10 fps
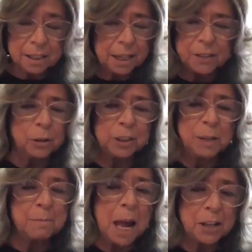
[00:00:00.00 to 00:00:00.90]
can only
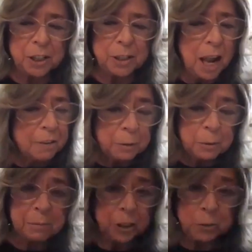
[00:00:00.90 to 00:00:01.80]
imagine
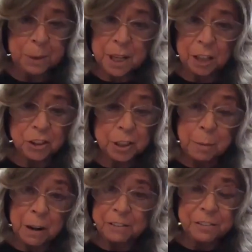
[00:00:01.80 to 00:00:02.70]
everyone must be touched by
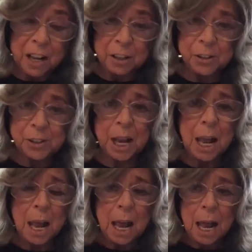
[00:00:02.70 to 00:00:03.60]
the fires.
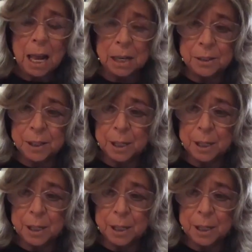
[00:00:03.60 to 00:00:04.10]
And